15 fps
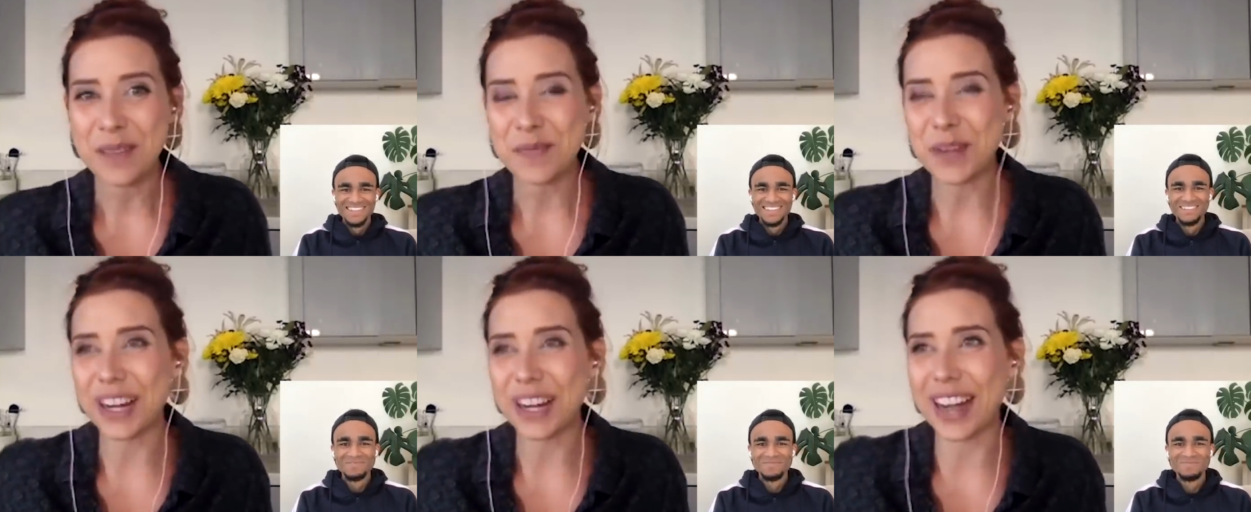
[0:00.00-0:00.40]

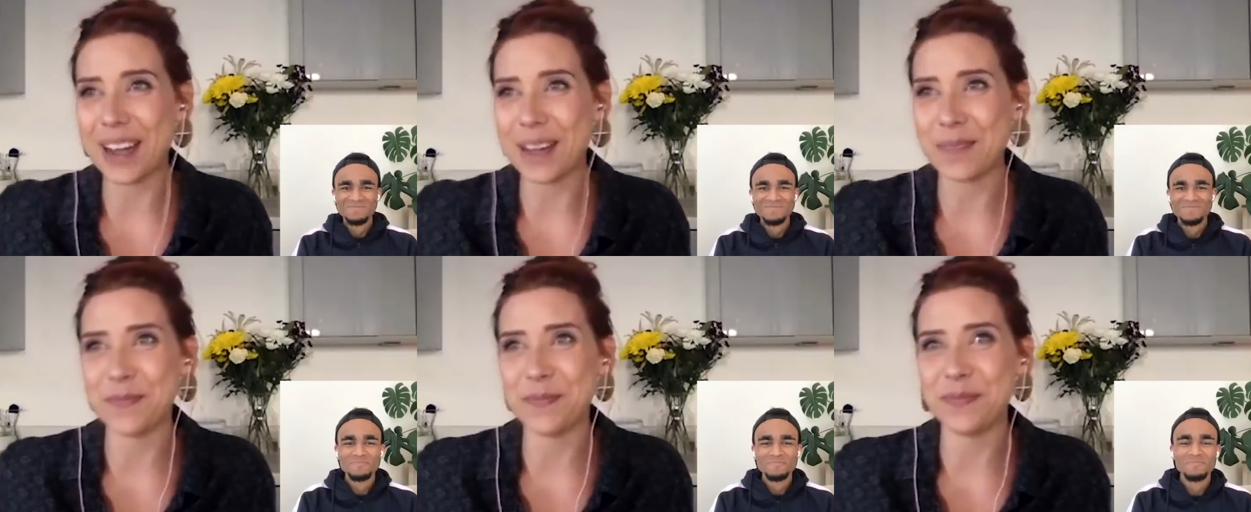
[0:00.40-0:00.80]
Speaker 1: But
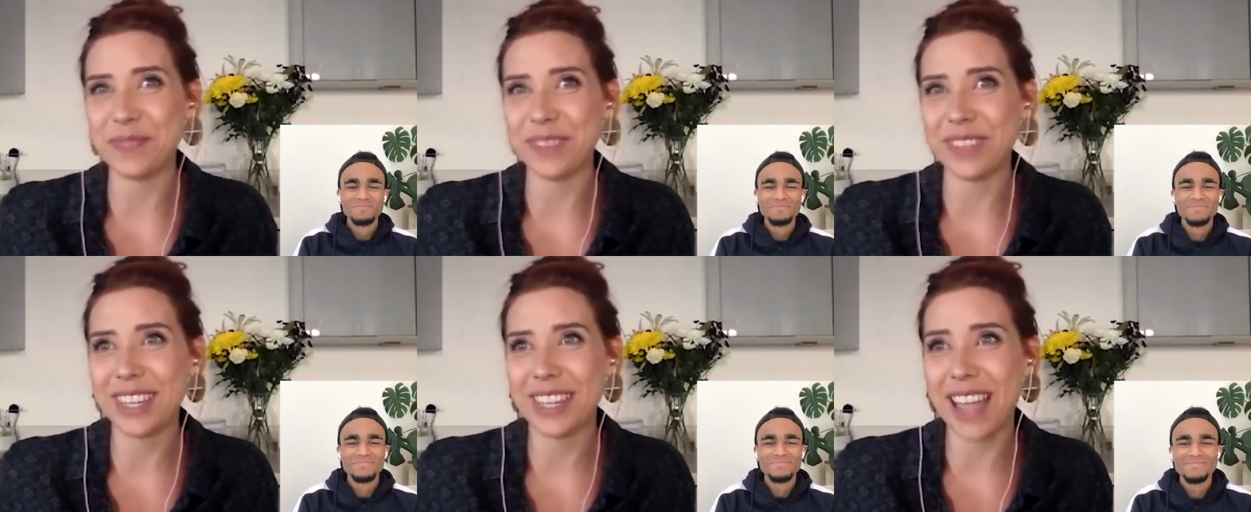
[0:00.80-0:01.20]
um,
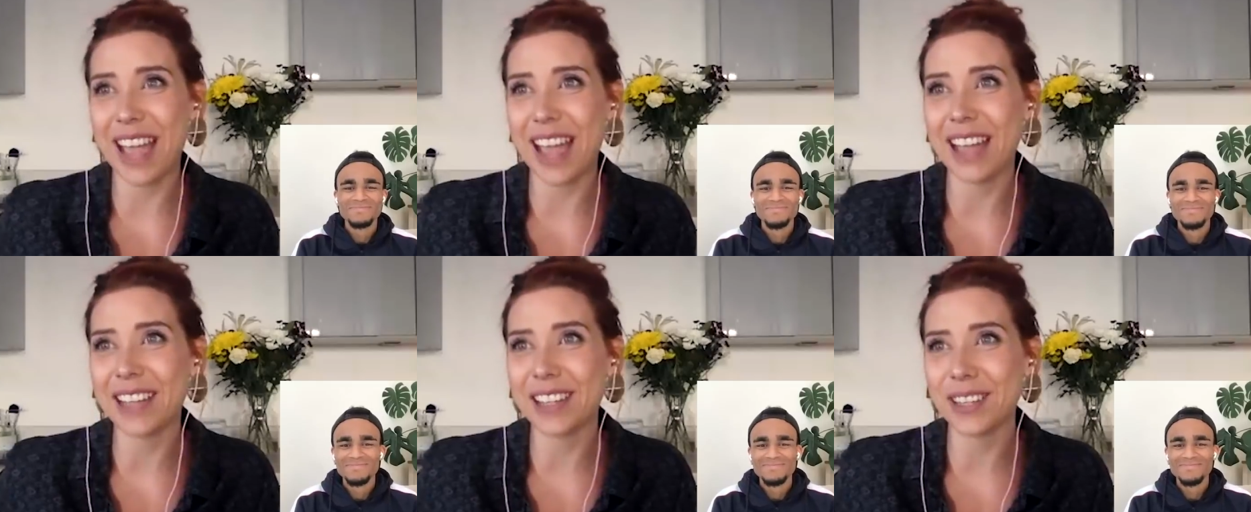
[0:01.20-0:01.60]

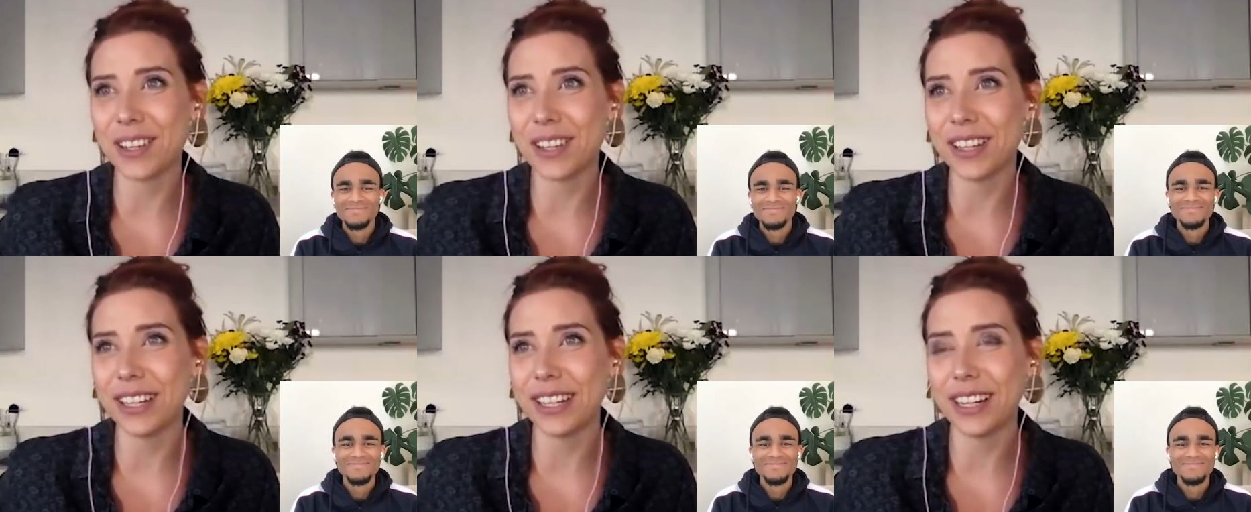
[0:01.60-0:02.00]
yeah, it's a
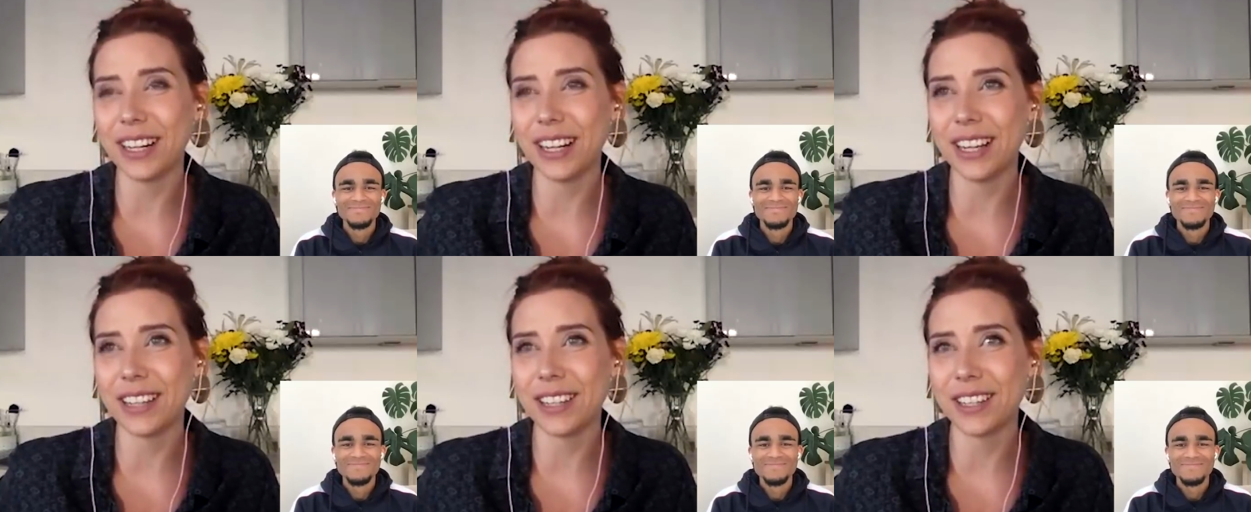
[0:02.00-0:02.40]
good little,
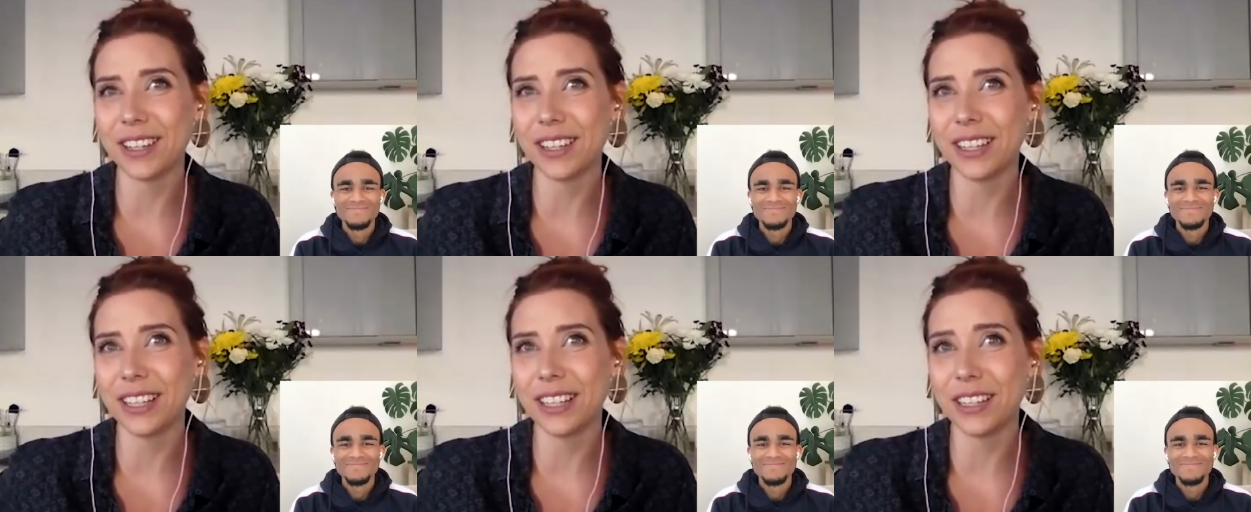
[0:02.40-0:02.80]
it's a
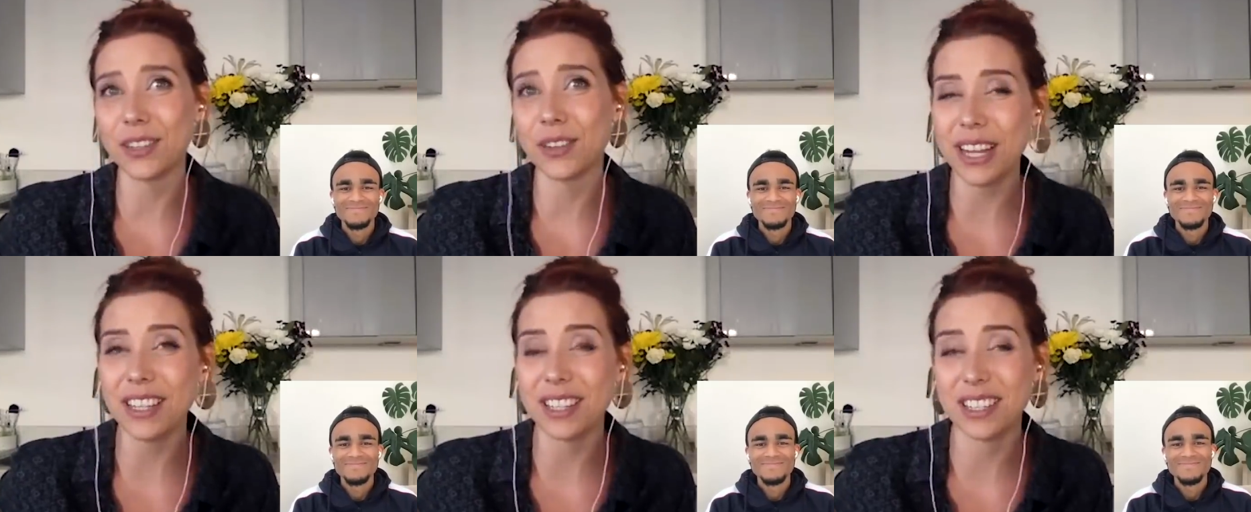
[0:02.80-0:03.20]
good little, it's a
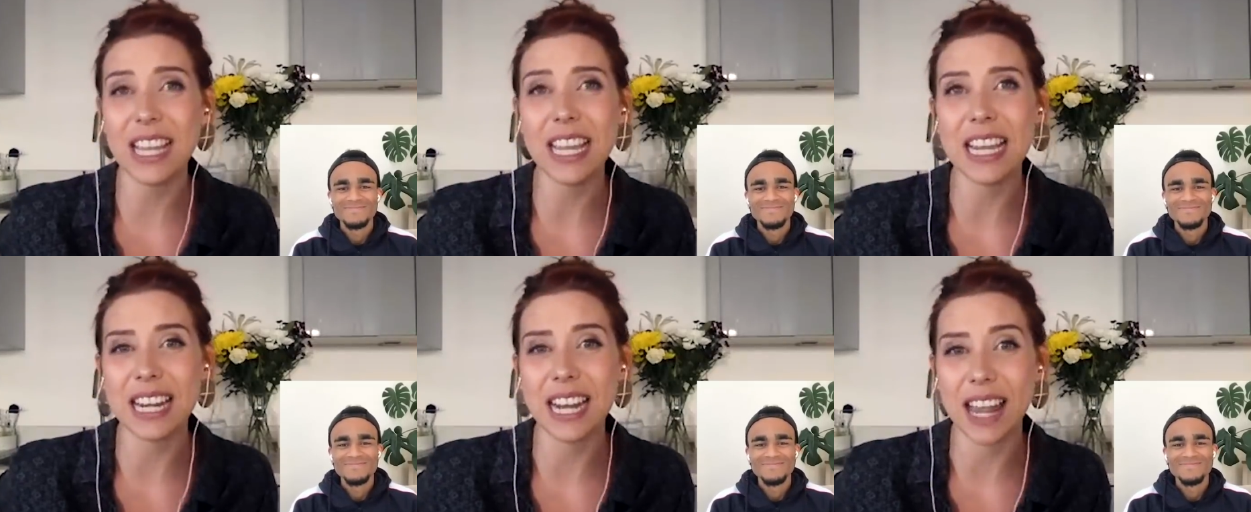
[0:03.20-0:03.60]
great
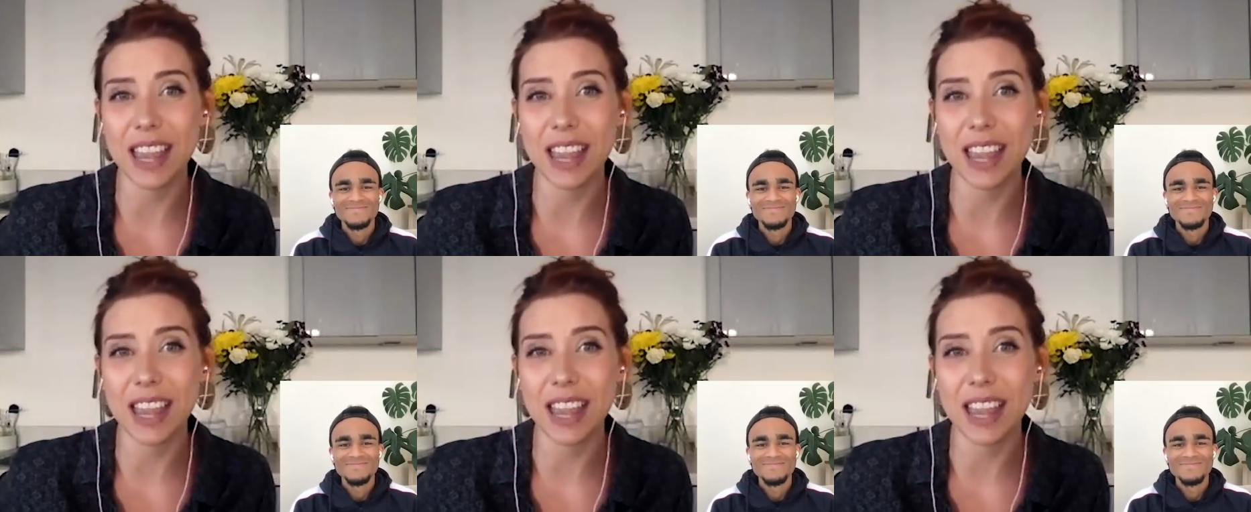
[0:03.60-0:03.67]
scene.